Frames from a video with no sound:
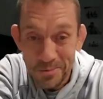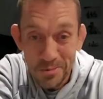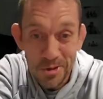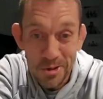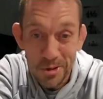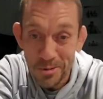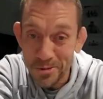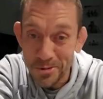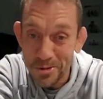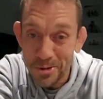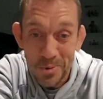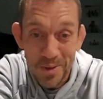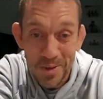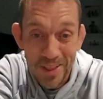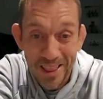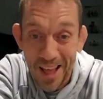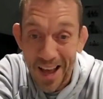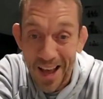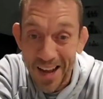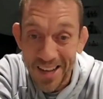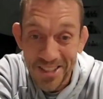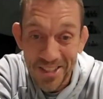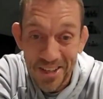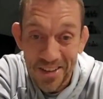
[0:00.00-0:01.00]
dudes doing
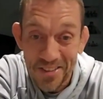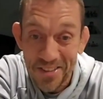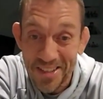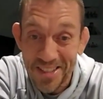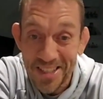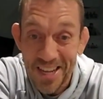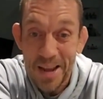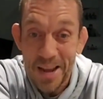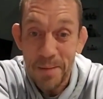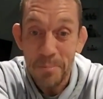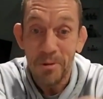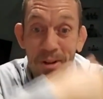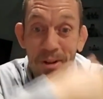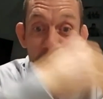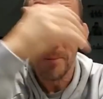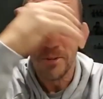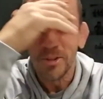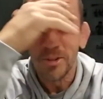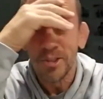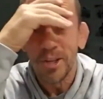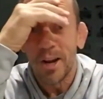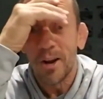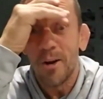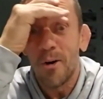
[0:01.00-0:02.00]
lines on the table, and
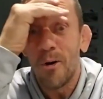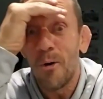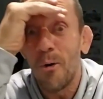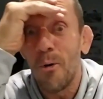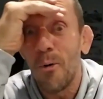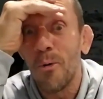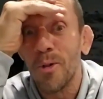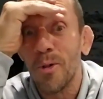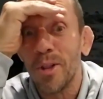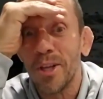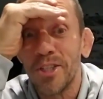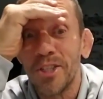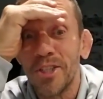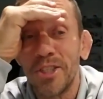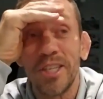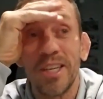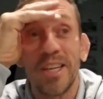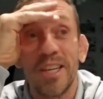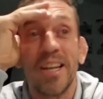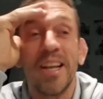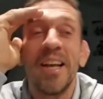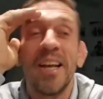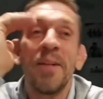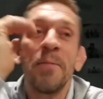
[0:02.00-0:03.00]
I'm just like, holy
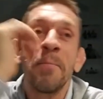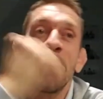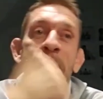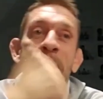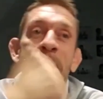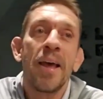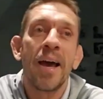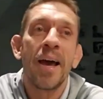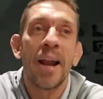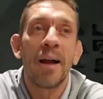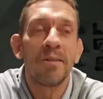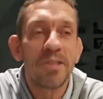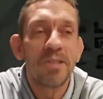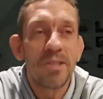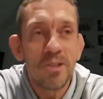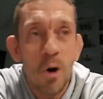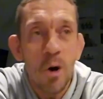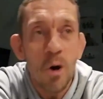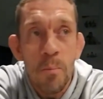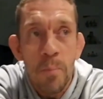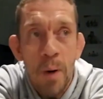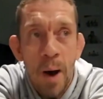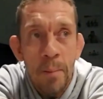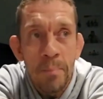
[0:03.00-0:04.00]
shit. And I was
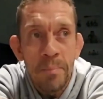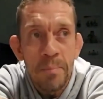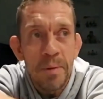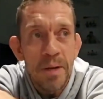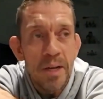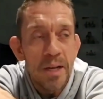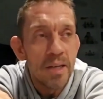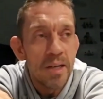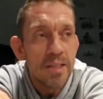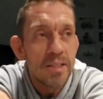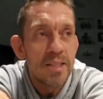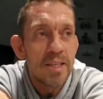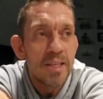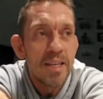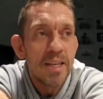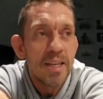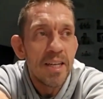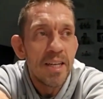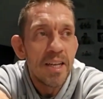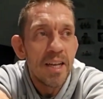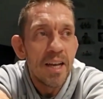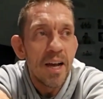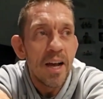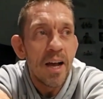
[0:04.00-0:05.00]
so bummed because
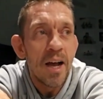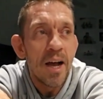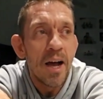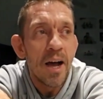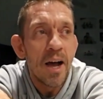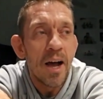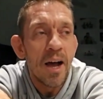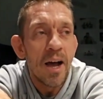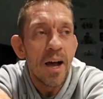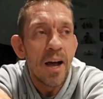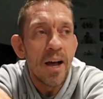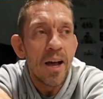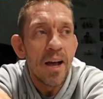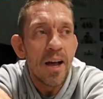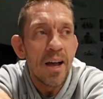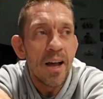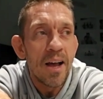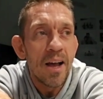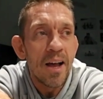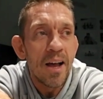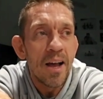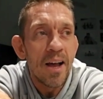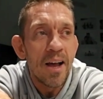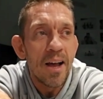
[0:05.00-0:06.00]

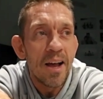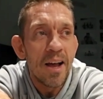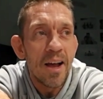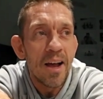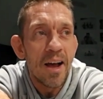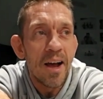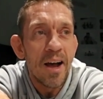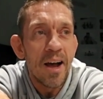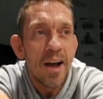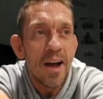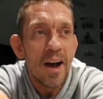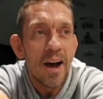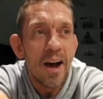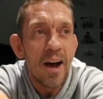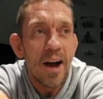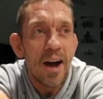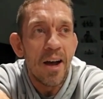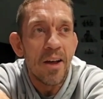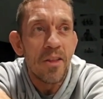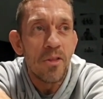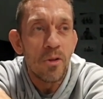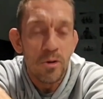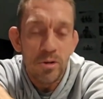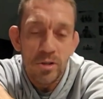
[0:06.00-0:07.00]

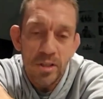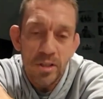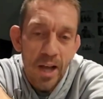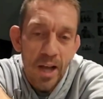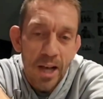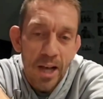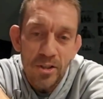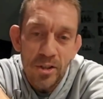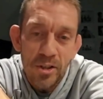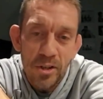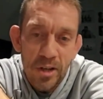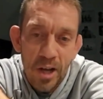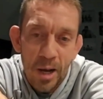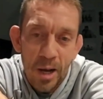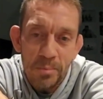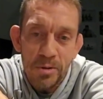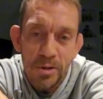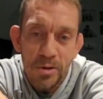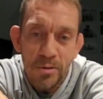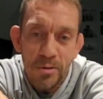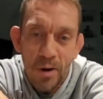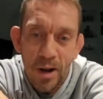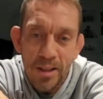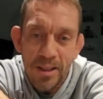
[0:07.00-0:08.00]
those are the guys you look up
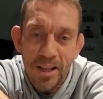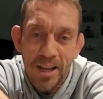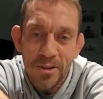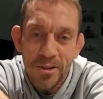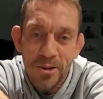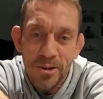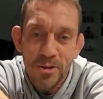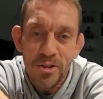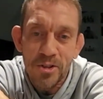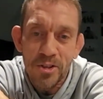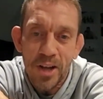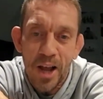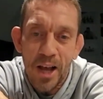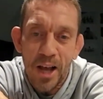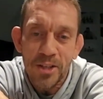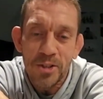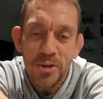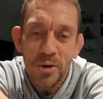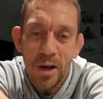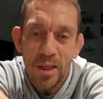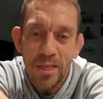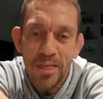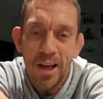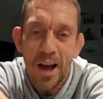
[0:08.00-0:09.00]
to, right? Like, those are the
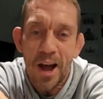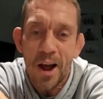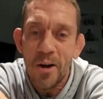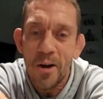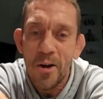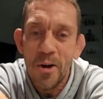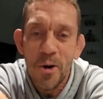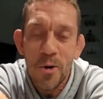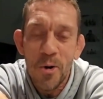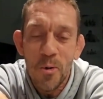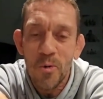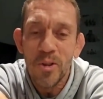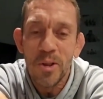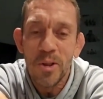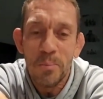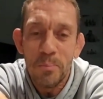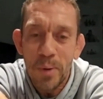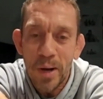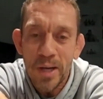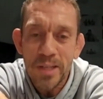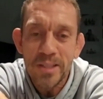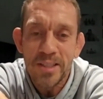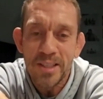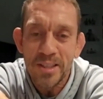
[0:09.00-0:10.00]
guys who I thought were the
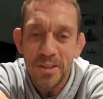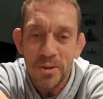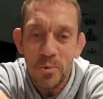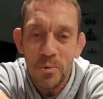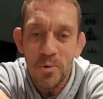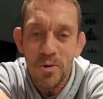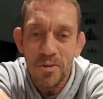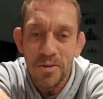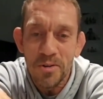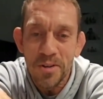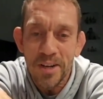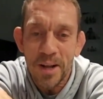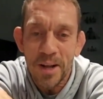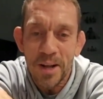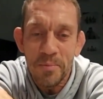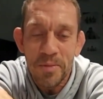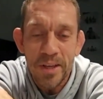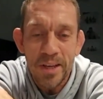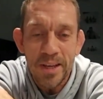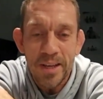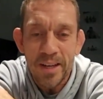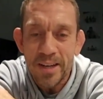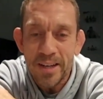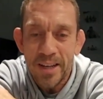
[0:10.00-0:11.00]
best in the world. And I'm
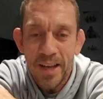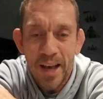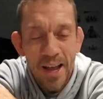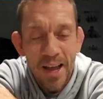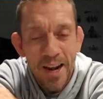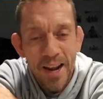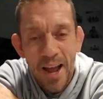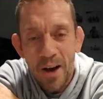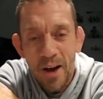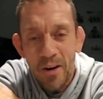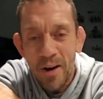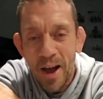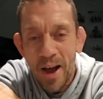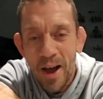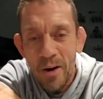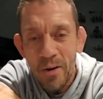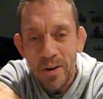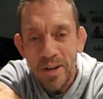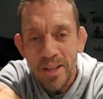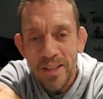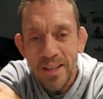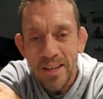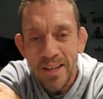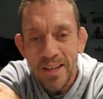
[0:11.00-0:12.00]
thinking, God,
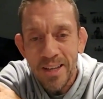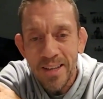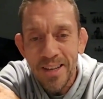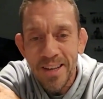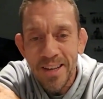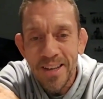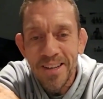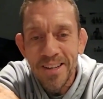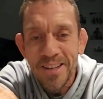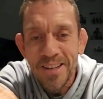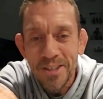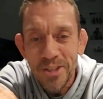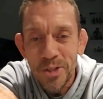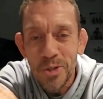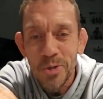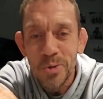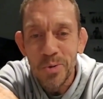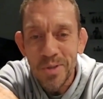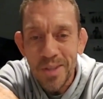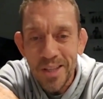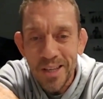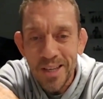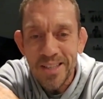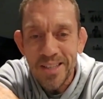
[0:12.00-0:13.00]
how can they
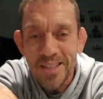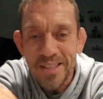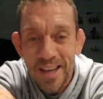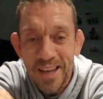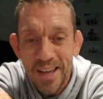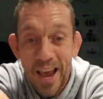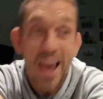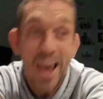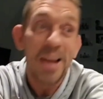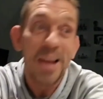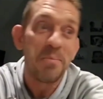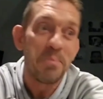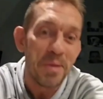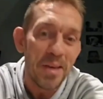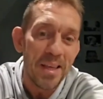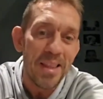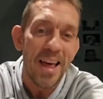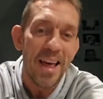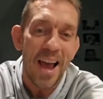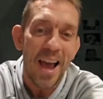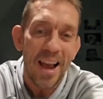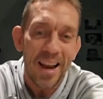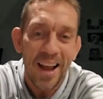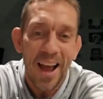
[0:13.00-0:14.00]
do this and be
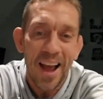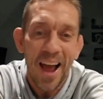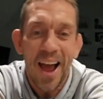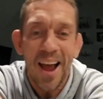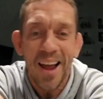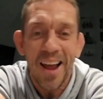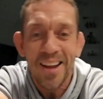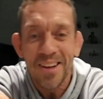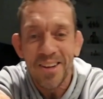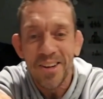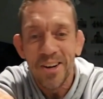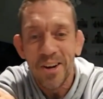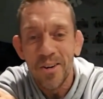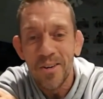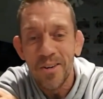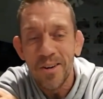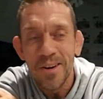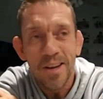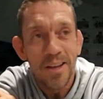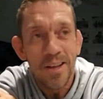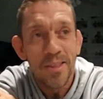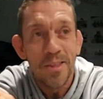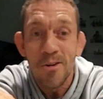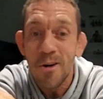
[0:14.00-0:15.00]
that guy,
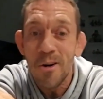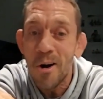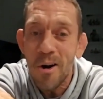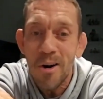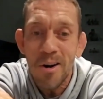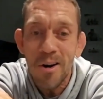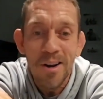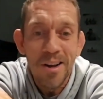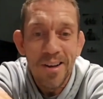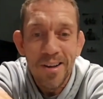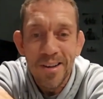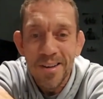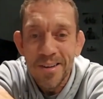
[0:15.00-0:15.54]
And there are,